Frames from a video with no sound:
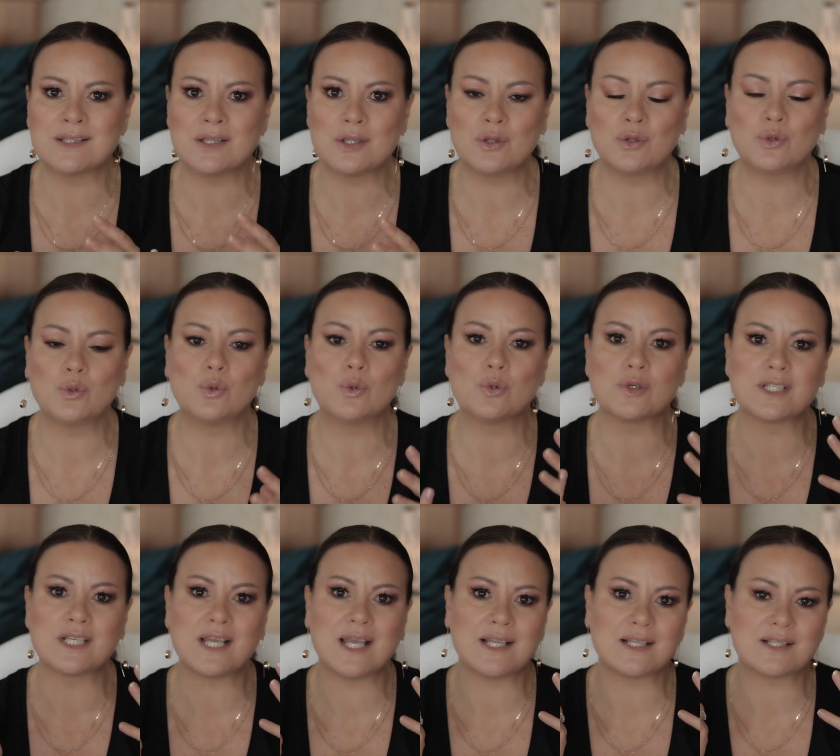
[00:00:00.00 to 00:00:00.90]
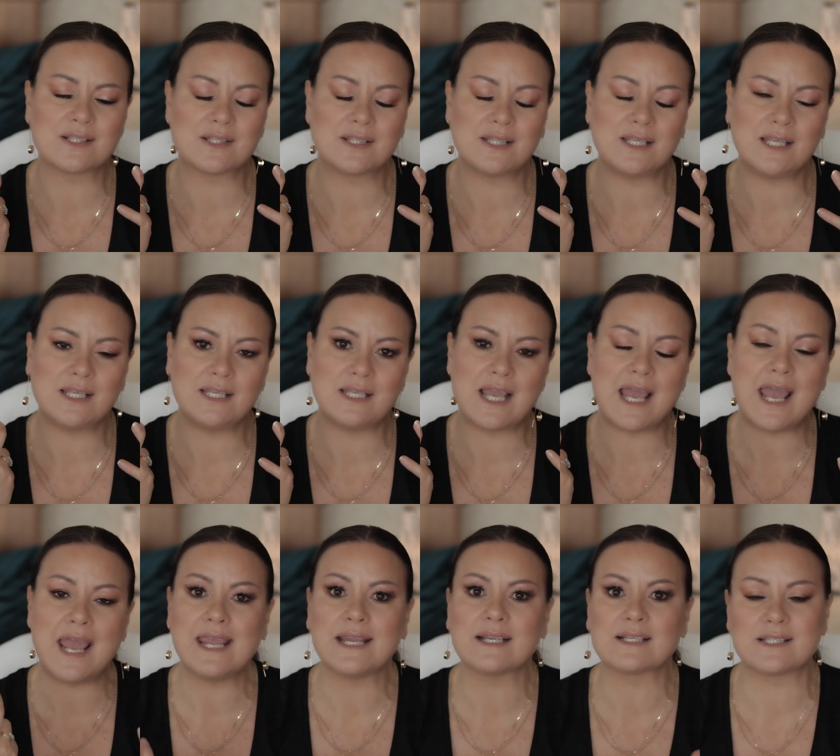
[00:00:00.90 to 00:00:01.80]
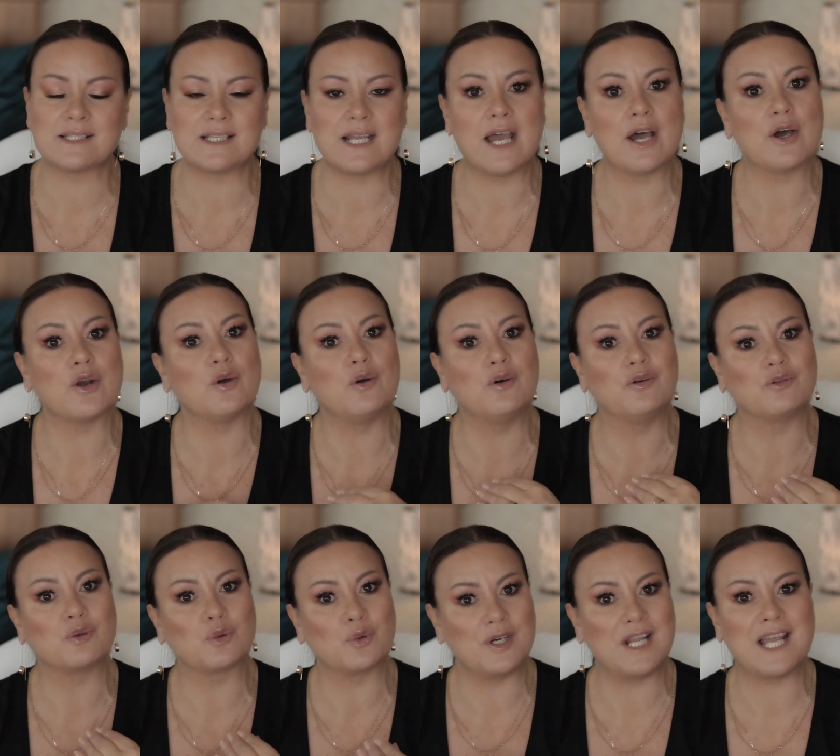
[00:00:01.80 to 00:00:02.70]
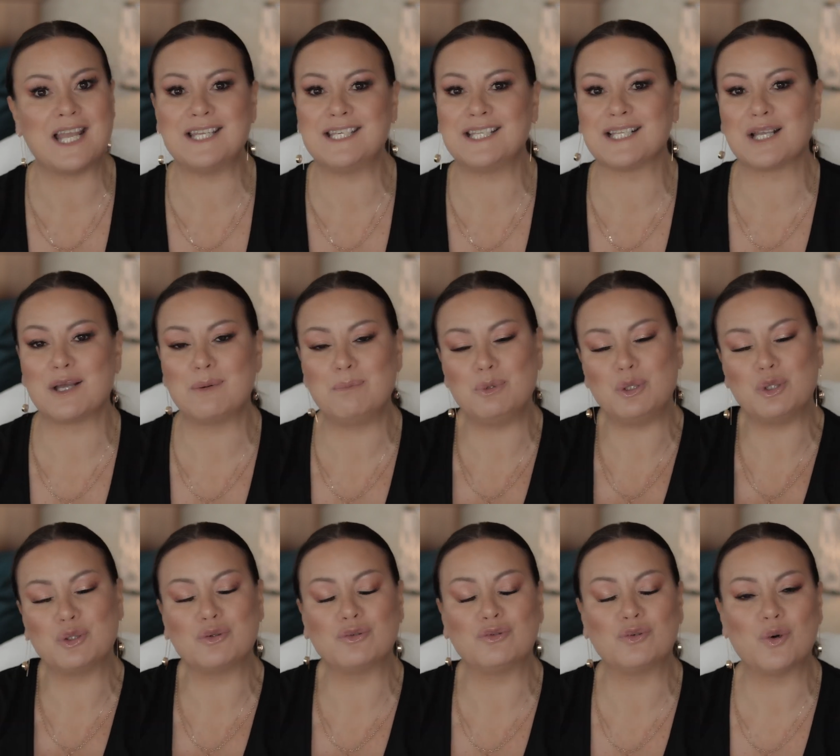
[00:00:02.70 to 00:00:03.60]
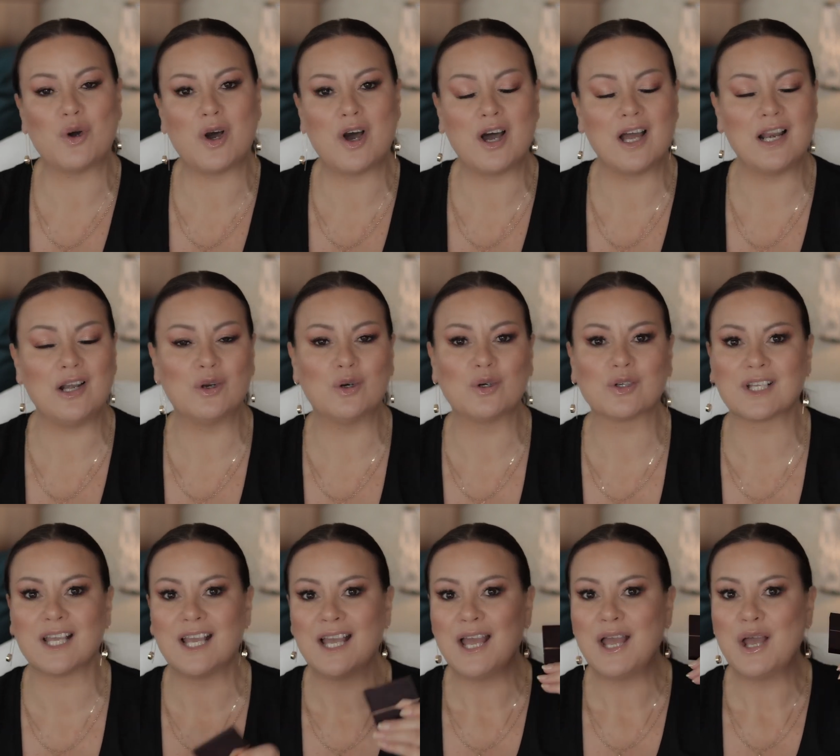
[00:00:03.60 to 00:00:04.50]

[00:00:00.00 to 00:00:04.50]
the thought, takes the angst out of creating a beautiful eye look